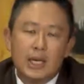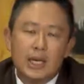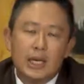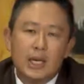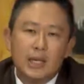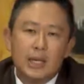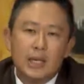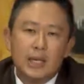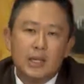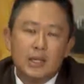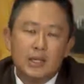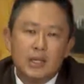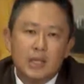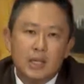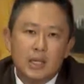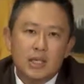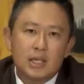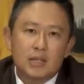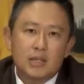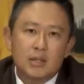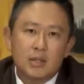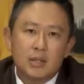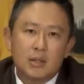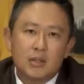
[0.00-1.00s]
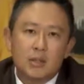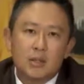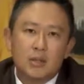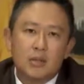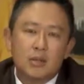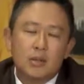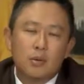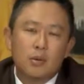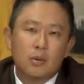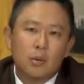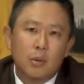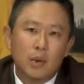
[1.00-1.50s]
in a decent
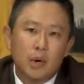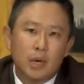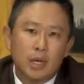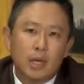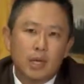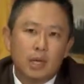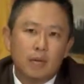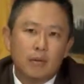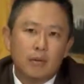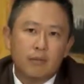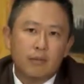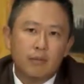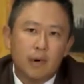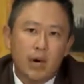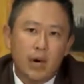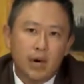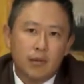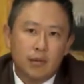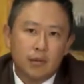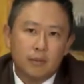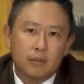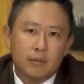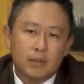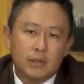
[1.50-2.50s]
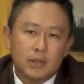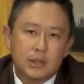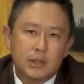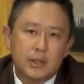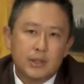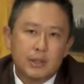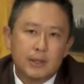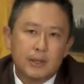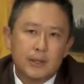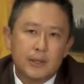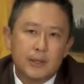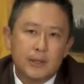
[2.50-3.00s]
working
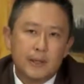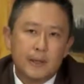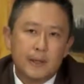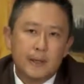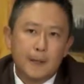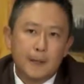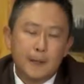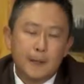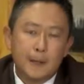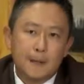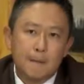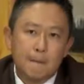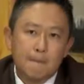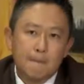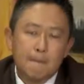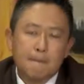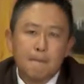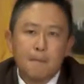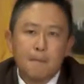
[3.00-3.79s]
environment. Yeah?